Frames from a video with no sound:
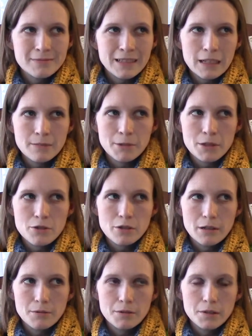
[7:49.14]
I'm not sure
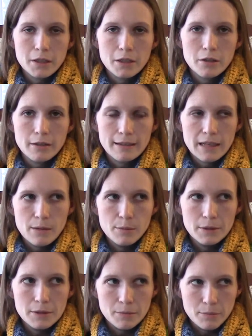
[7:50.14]
I would really call it
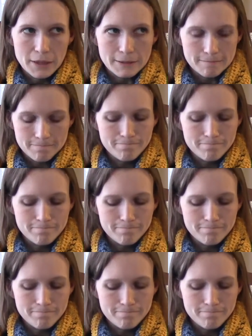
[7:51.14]
cabled, but